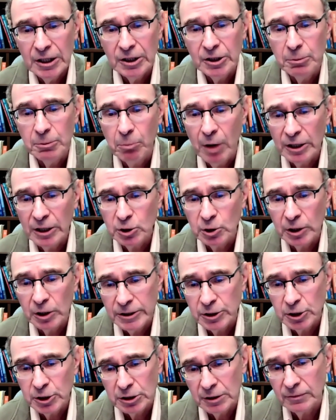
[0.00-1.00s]
in the
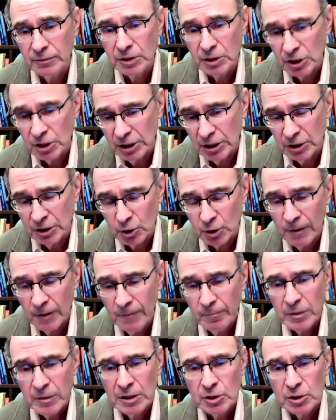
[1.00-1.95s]
modulation of disease.